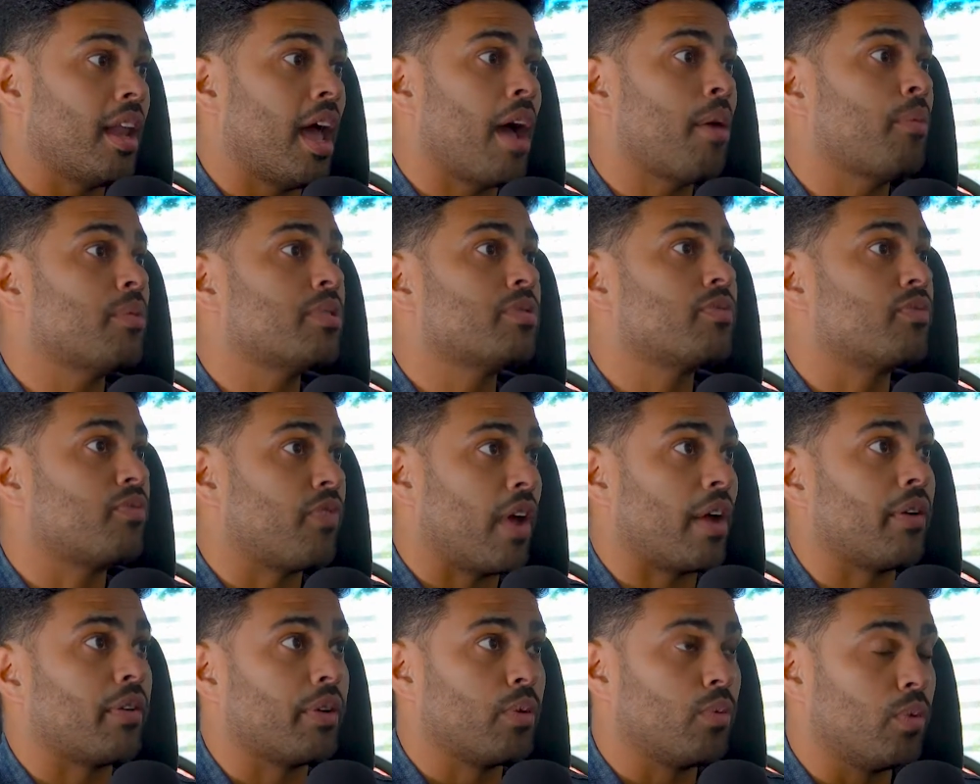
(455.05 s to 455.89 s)
I was
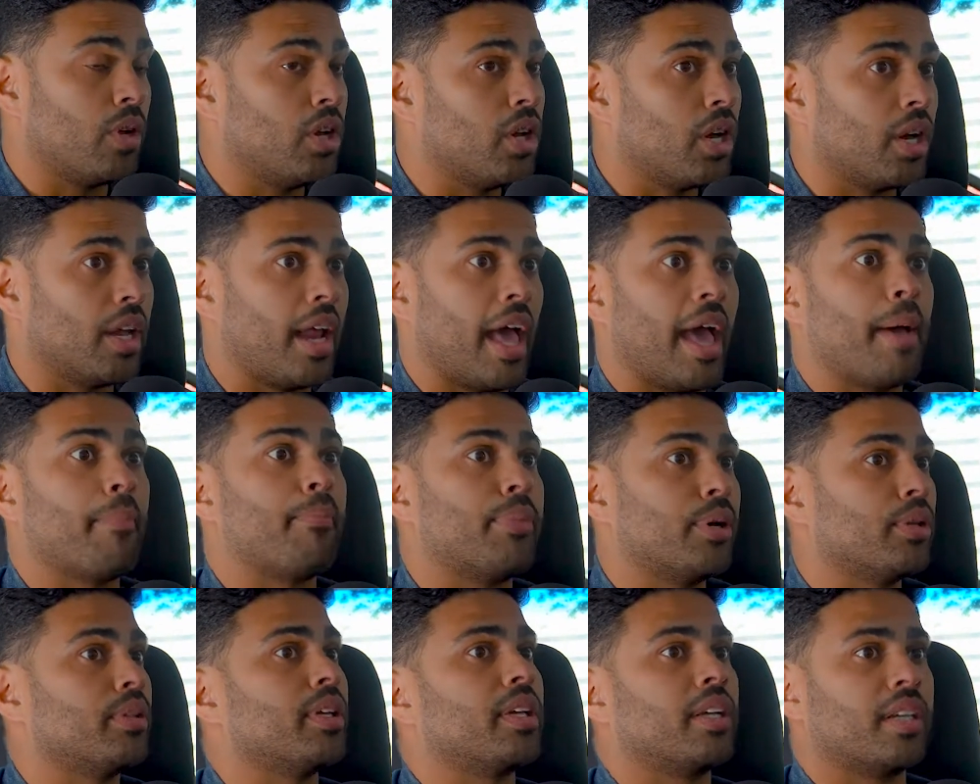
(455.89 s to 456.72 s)
very good at
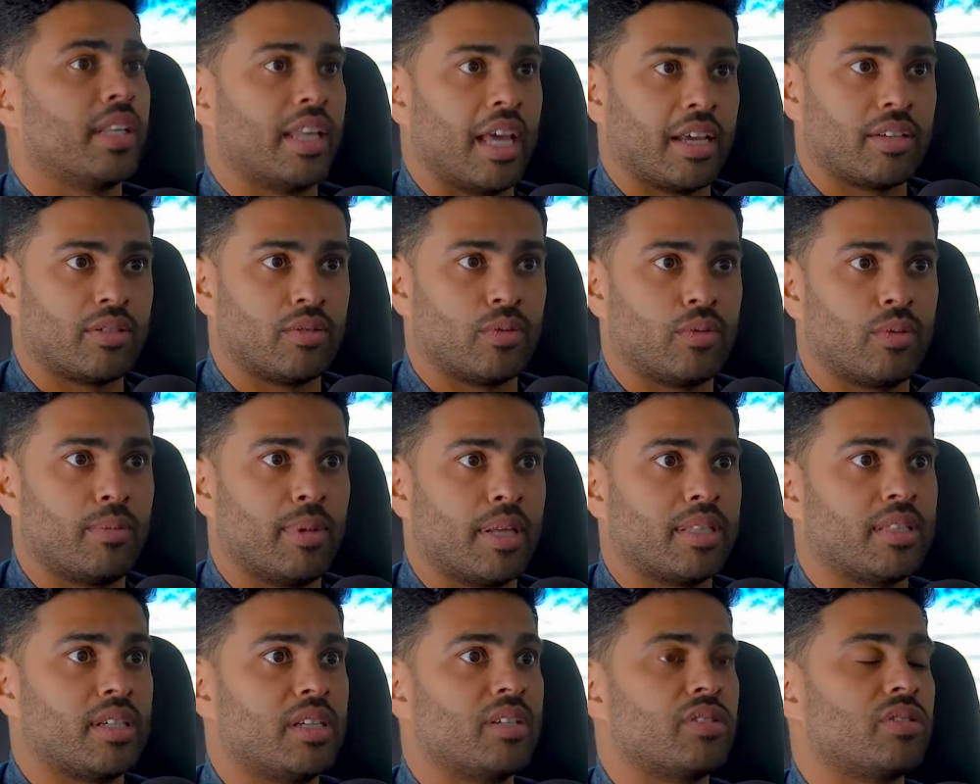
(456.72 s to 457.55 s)
building connections with
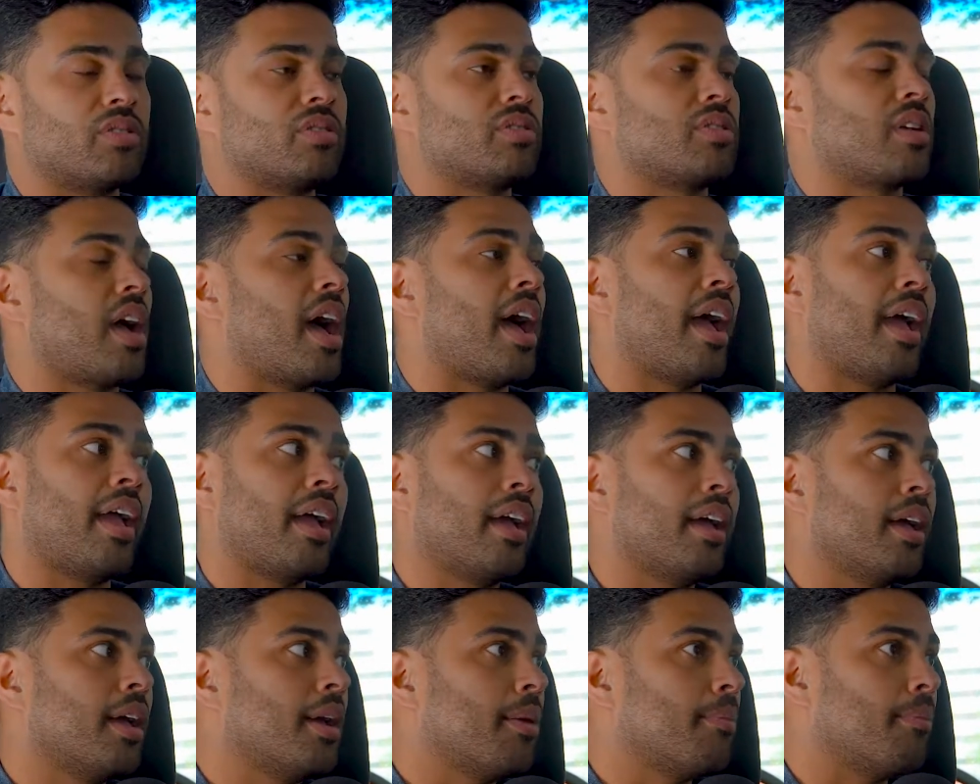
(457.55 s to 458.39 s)
my teachers.
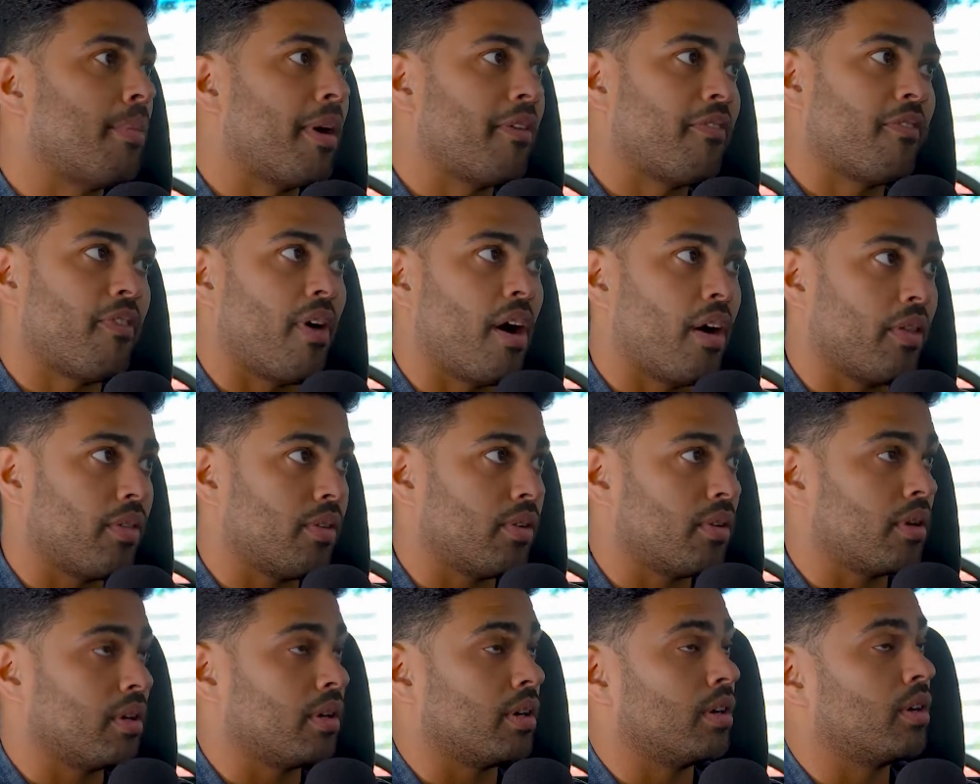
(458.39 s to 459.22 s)
My
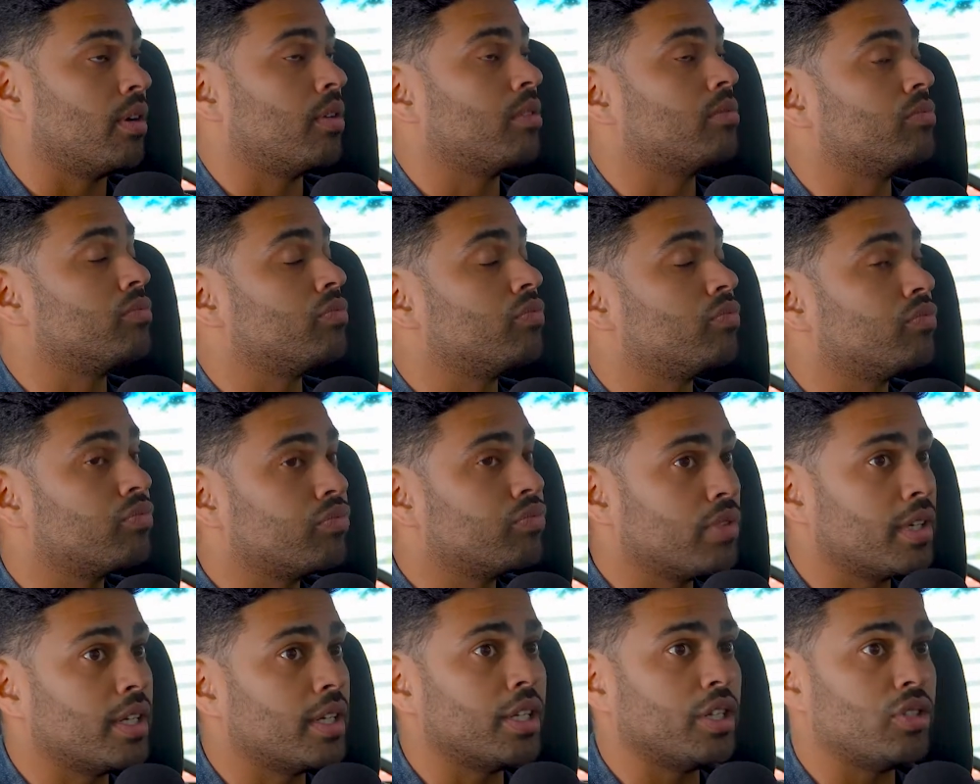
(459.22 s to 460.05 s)
father
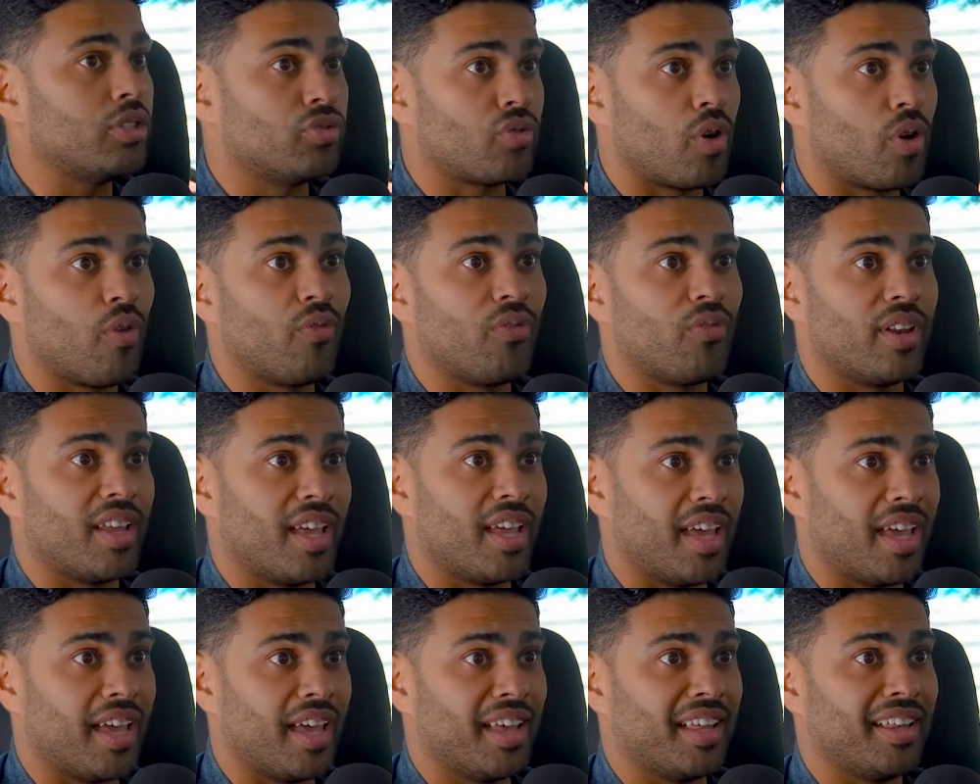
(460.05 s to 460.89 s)
really drove it
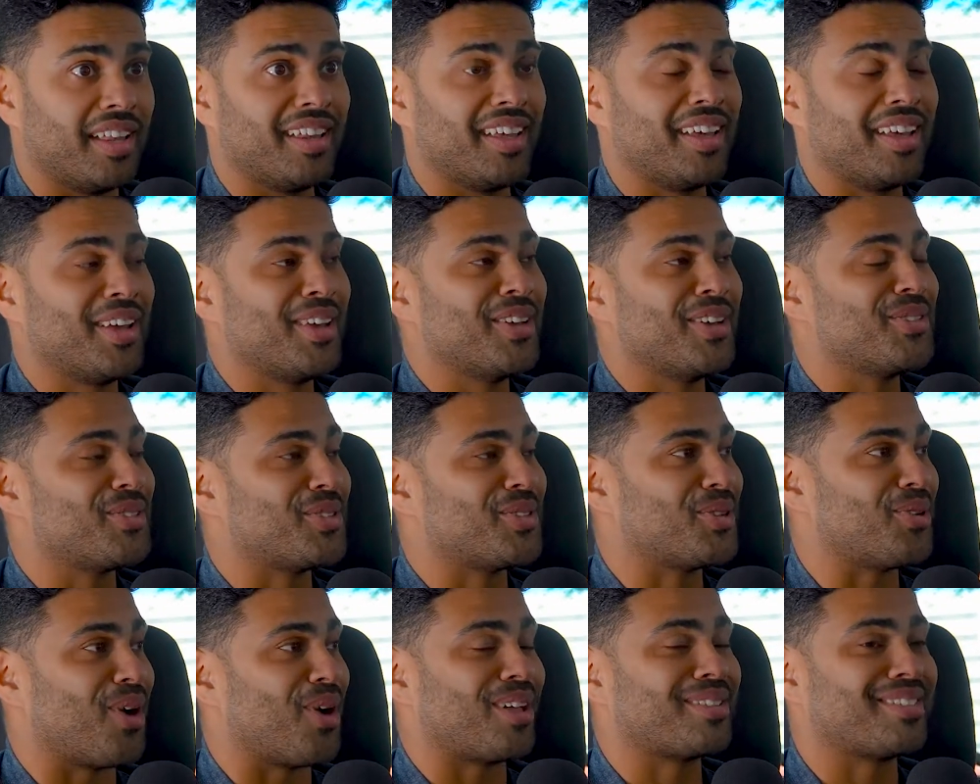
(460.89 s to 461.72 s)
in
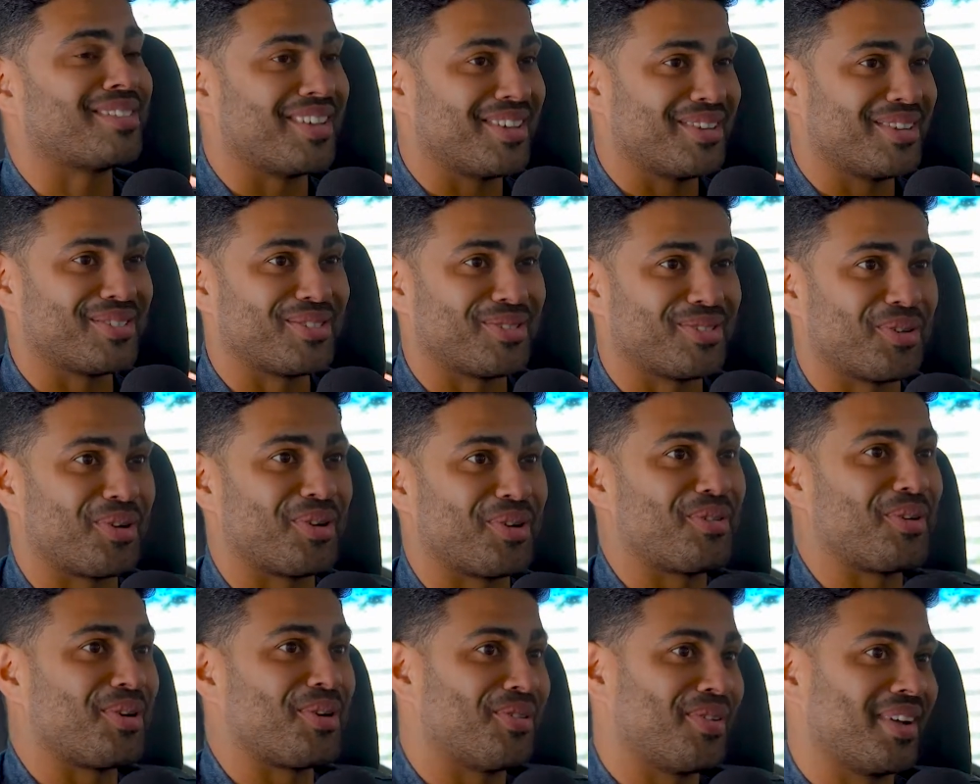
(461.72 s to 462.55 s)
to, I'll tell you a story
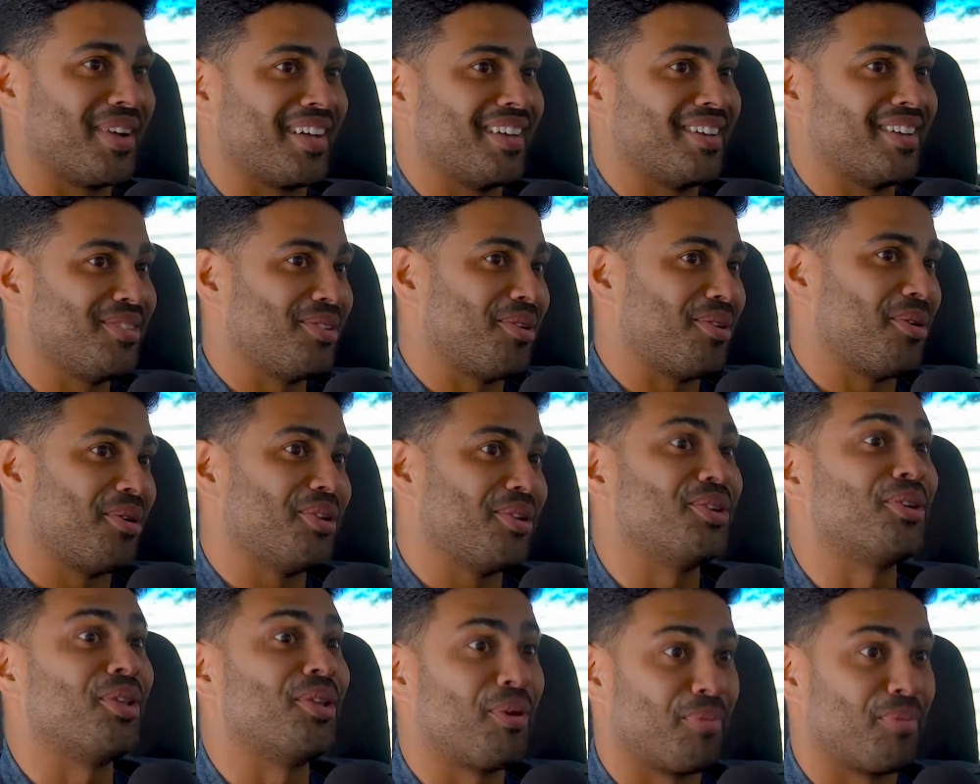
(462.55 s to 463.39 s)
real quick, and you'll